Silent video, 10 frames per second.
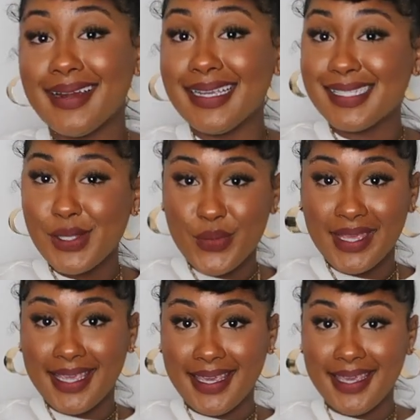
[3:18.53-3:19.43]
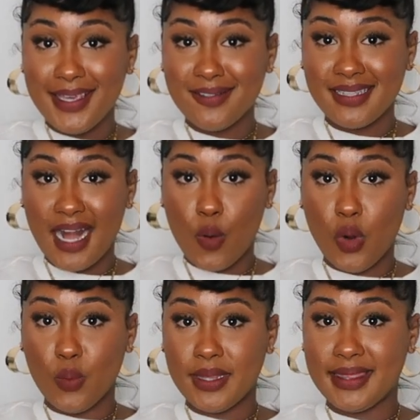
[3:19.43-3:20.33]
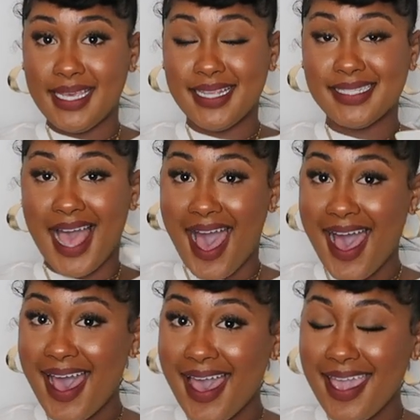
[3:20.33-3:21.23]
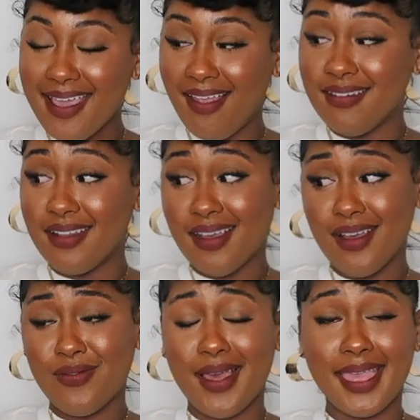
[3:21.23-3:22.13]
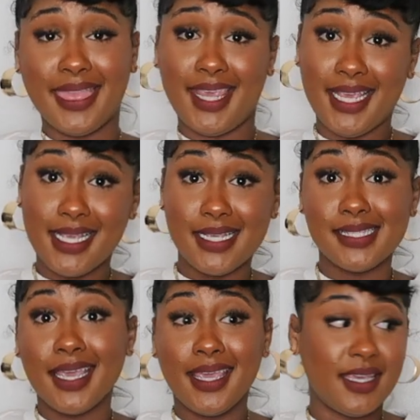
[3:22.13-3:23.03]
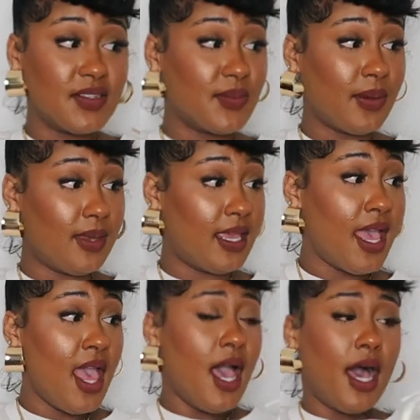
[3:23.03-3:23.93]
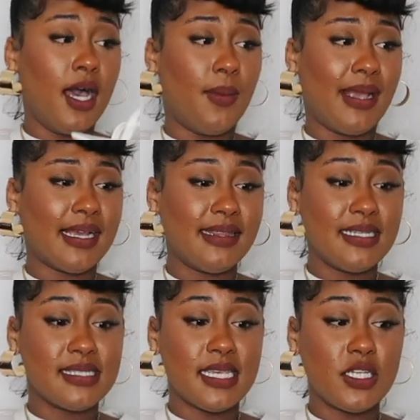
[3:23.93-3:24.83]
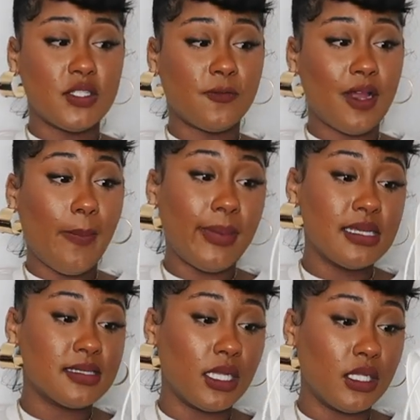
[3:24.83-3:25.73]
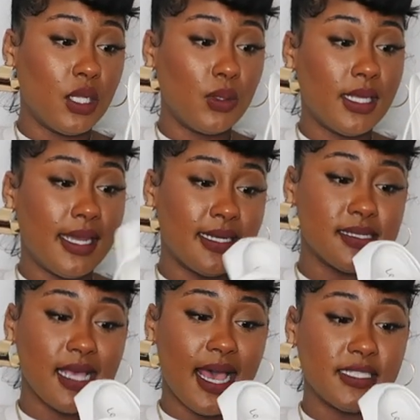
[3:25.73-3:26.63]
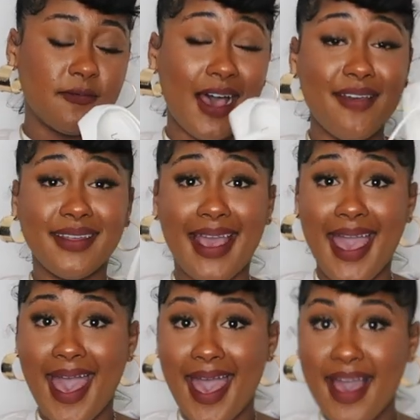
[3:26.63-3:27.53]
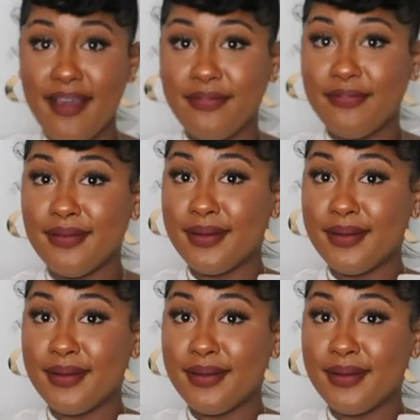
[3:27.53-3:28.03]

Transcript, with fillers: all right so the heels that i wore with this i love these heels baby um i got these heels from miss lola in a size five and a half